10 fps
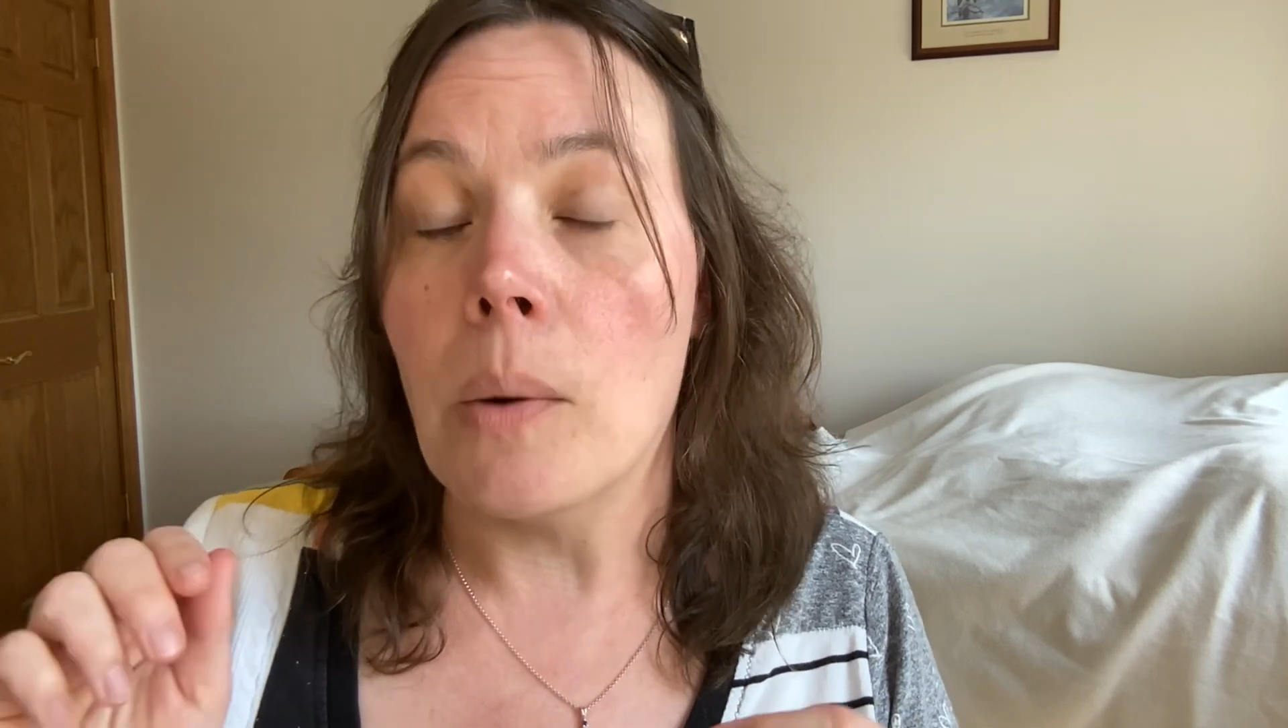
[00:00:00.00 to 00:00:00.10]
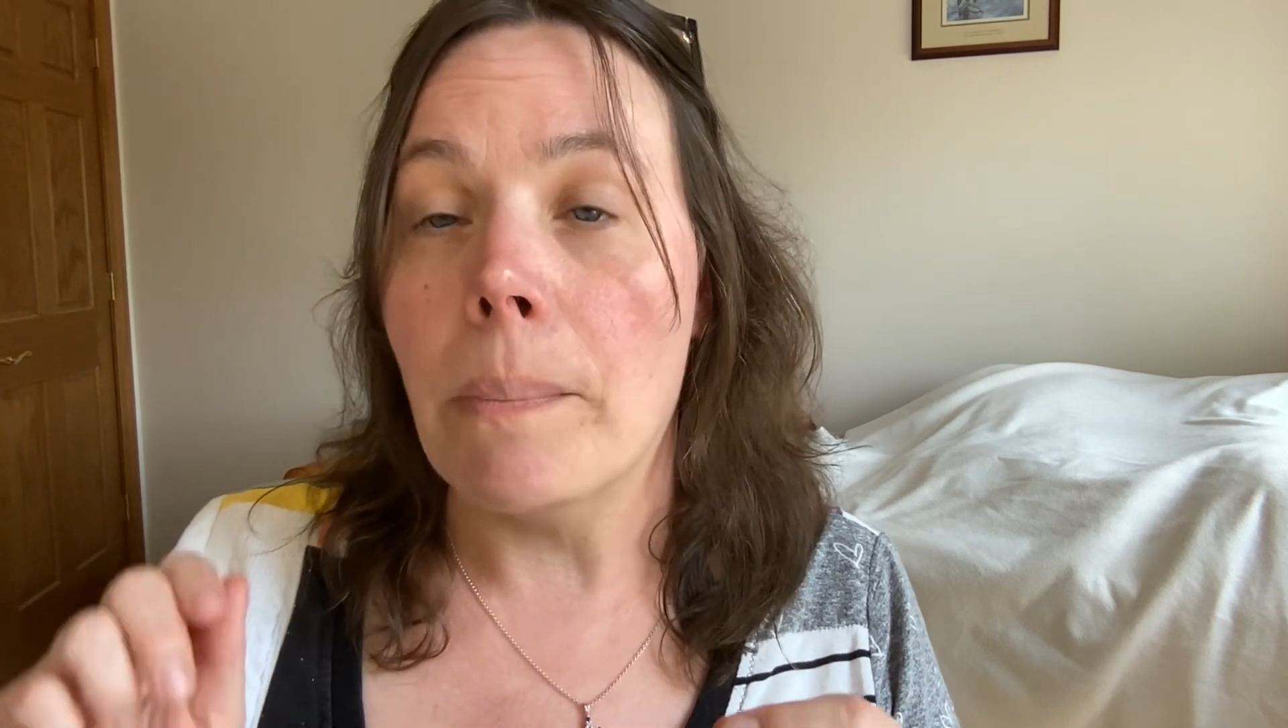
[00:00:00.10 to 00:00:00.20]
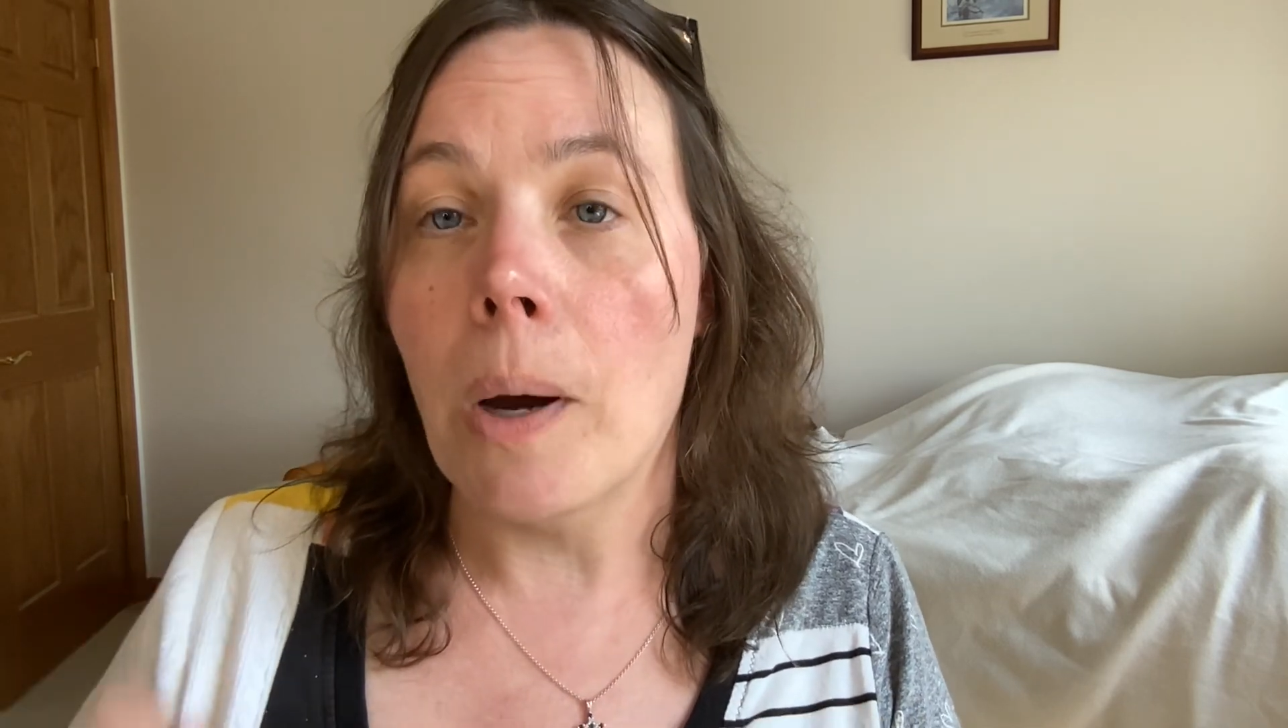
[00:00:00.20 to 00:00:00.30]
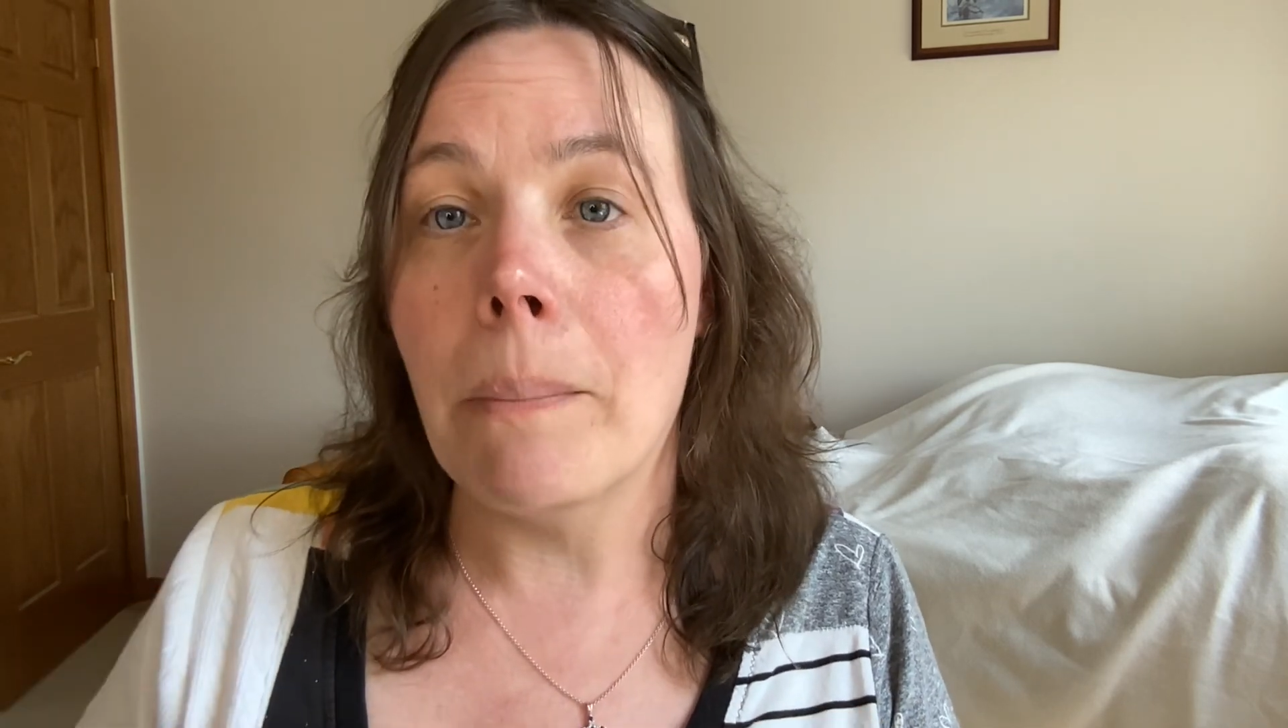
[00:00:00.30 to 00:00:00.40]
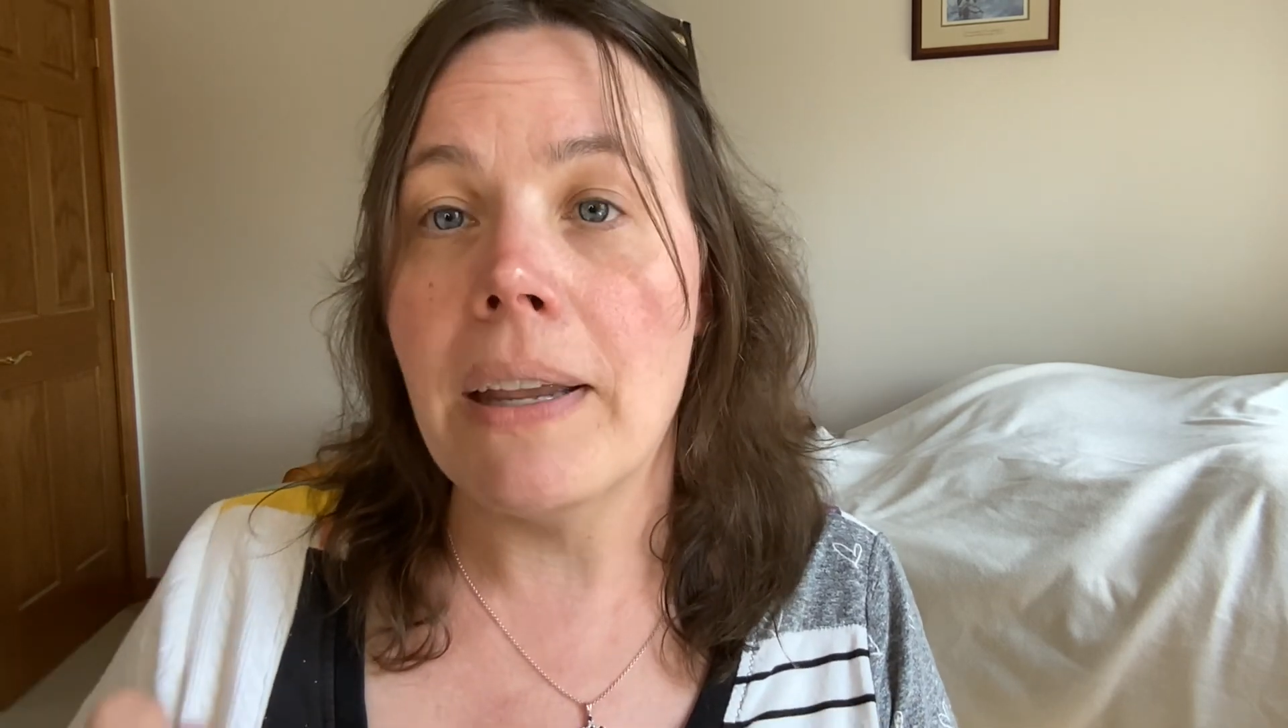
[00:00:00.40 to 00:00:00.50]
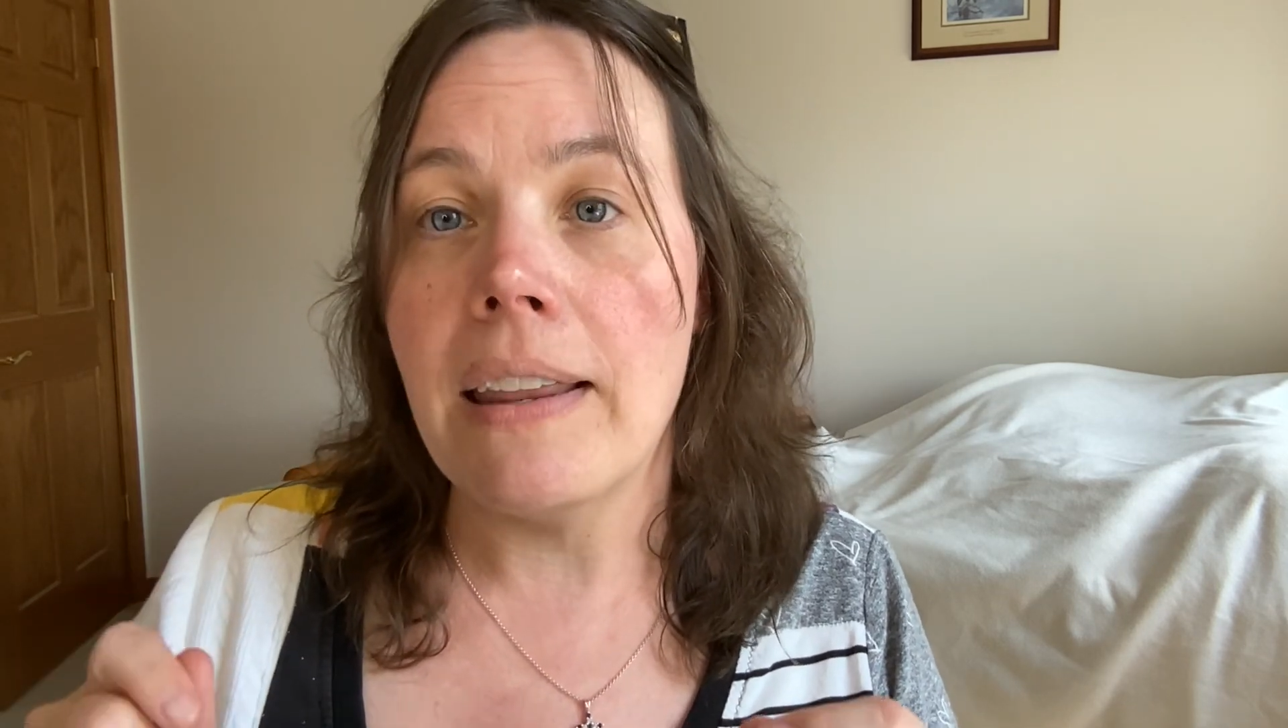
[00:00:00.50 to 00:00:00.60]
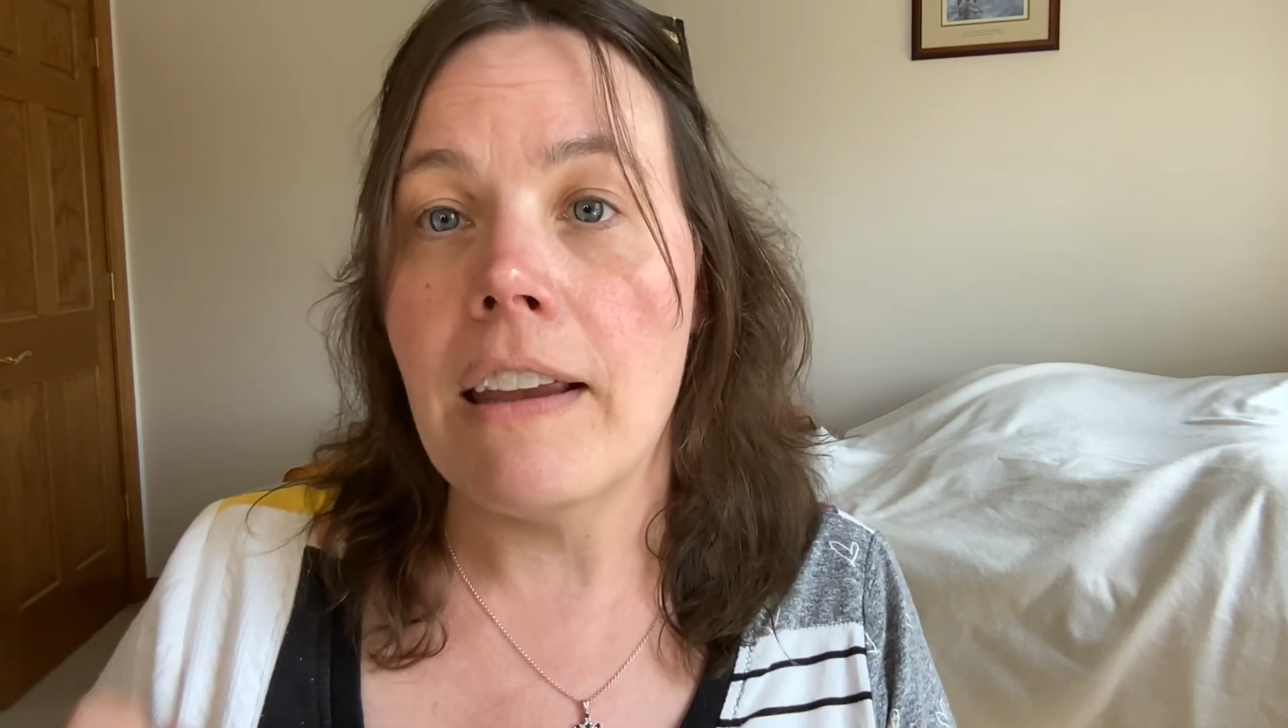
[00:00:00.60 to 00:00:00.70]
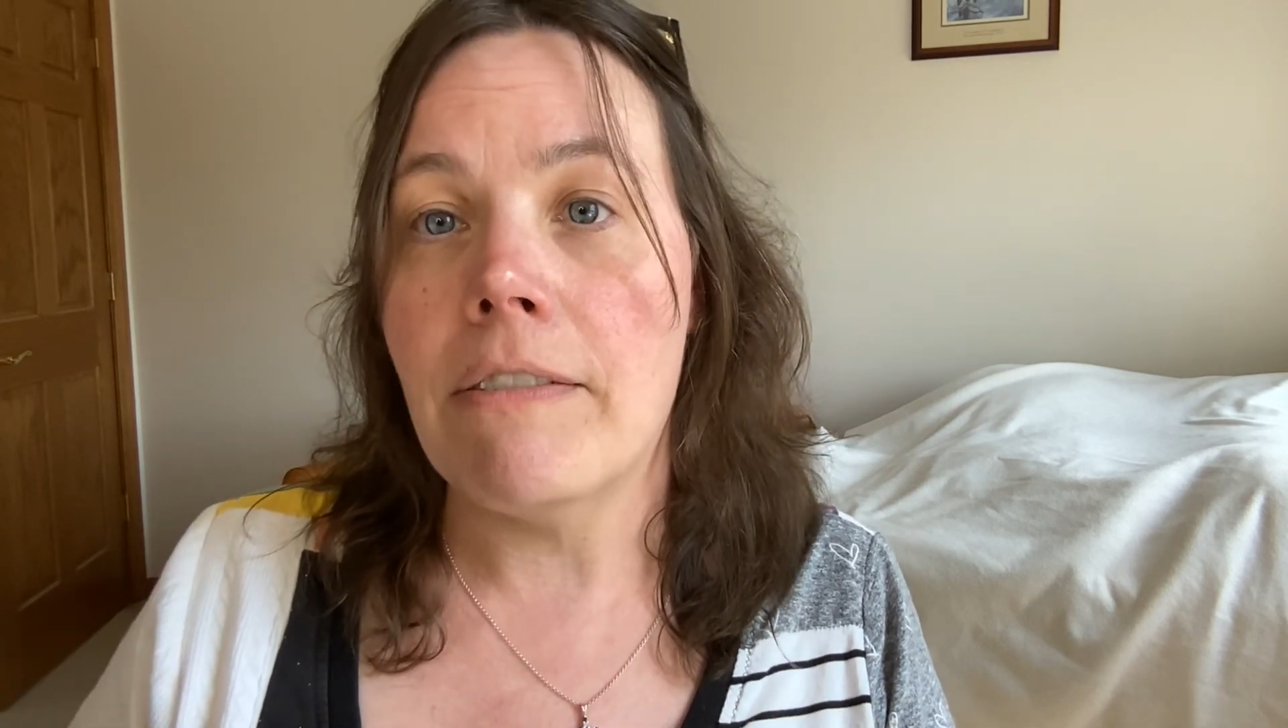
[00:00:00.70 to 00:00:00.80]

permanently